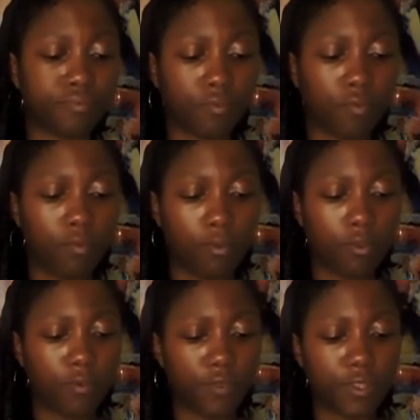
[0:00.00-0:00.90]
I'm
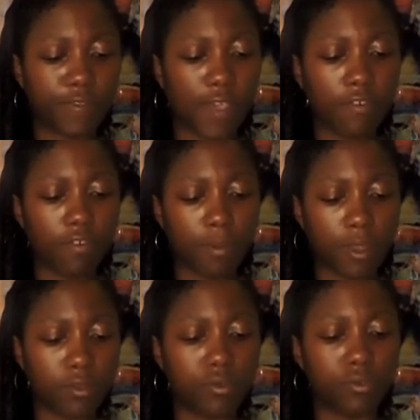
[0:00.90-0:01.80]
going for this Five of
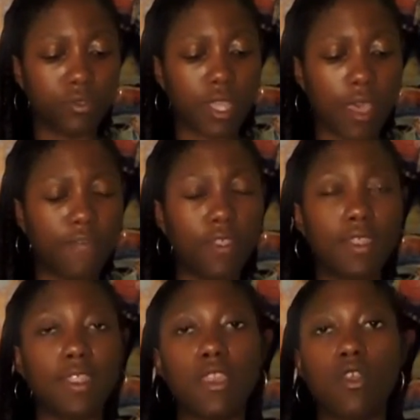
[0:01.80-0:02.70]
Pentacles. I feel
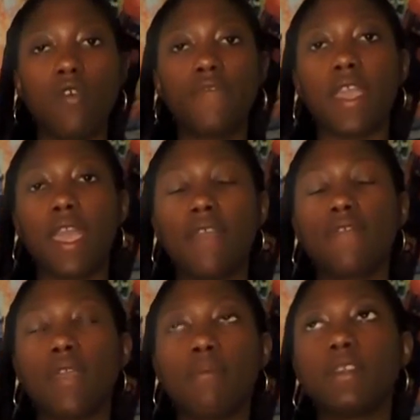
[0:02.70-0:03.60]
like they know
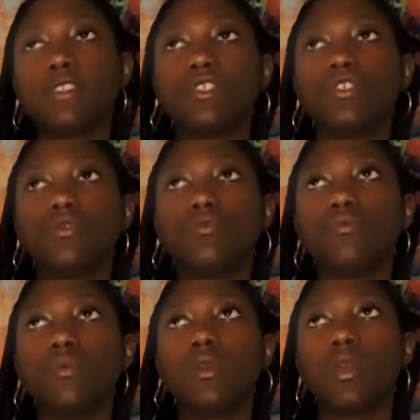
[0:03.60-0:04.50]
if they message
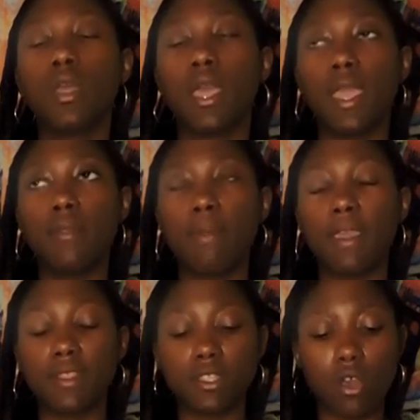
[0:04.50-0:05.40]
you and
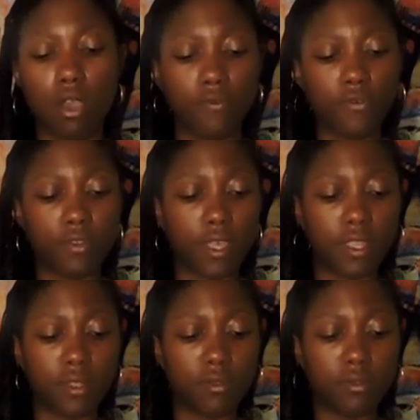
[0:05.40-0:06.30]
make this offer
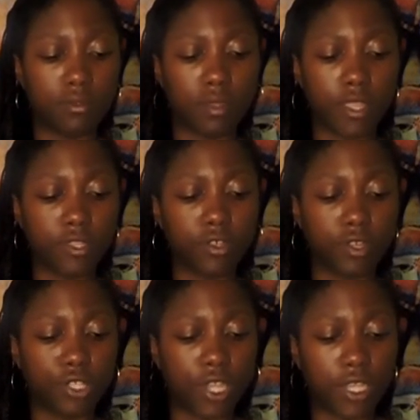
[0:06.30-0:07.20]
that things are
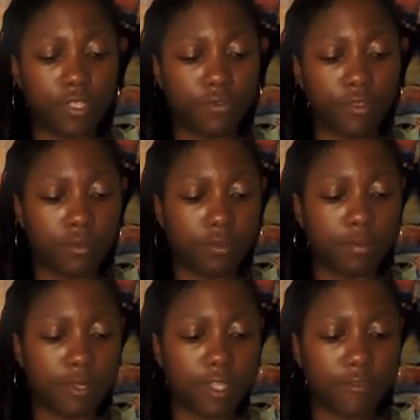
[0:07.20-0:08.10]
going to change for them
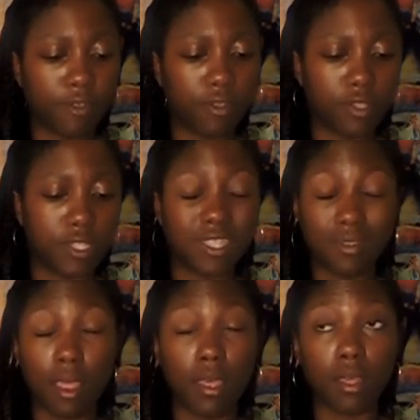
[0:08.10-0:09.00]
specifically
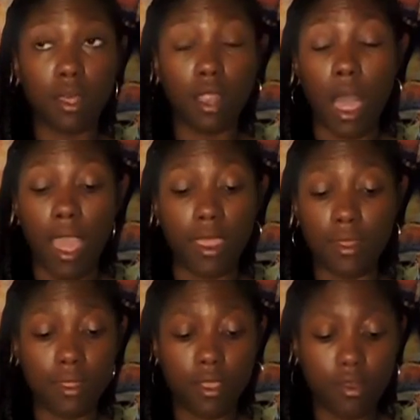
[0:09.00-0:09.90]
a lot,
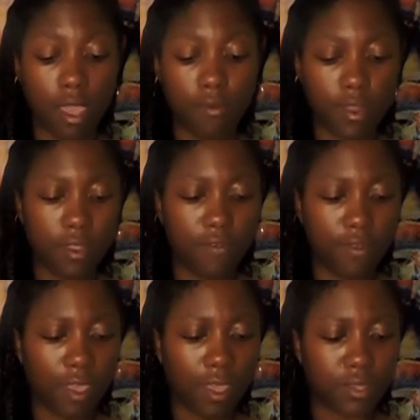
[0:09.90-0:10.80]
and they're not ready
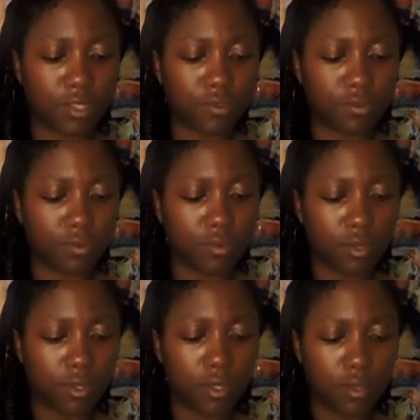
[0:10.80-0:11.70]
for that. So
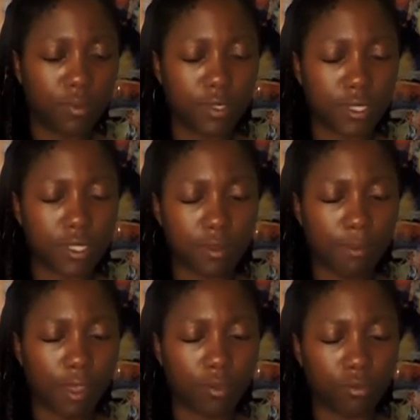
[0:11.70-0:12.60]
what's this
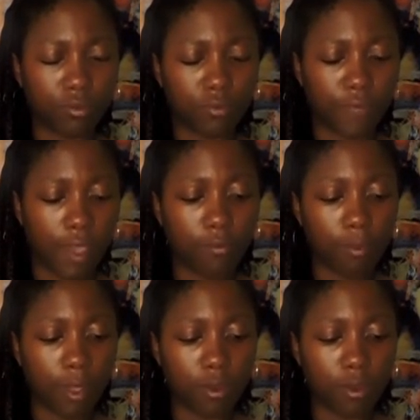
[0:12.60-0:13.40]
about? Five of